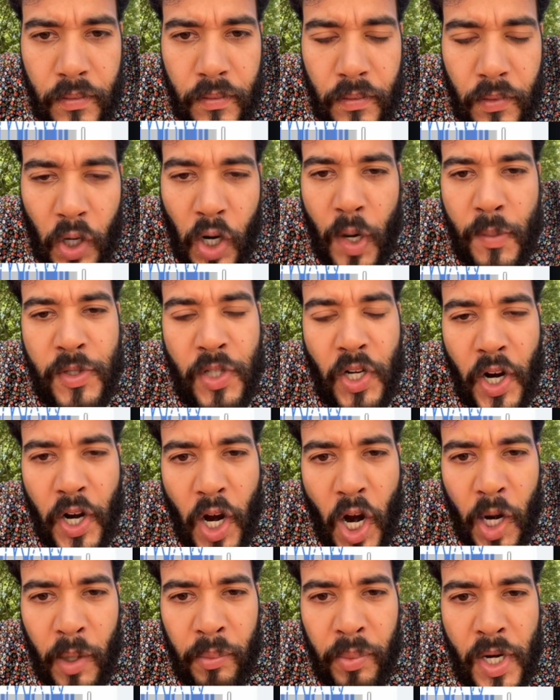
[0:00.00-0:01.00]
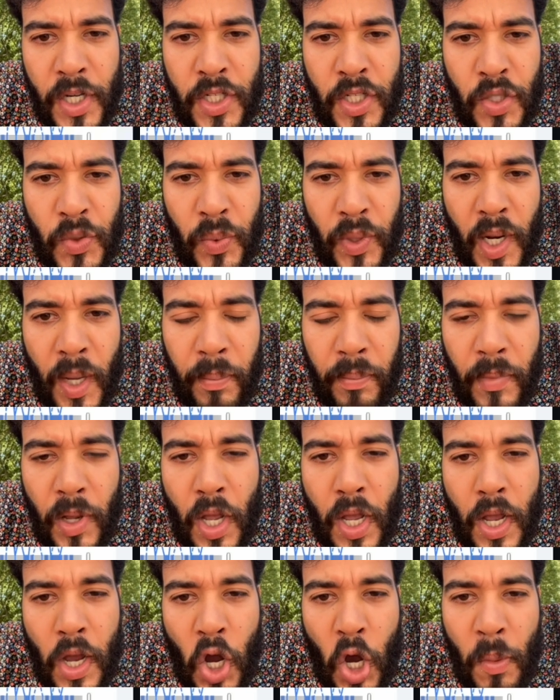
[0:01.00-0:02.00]
Or I'm sorry, our impressions went up
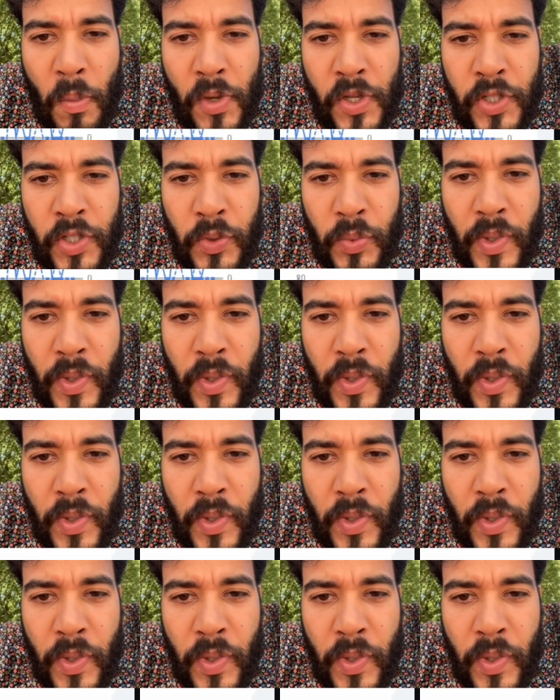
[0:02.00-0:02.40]
almost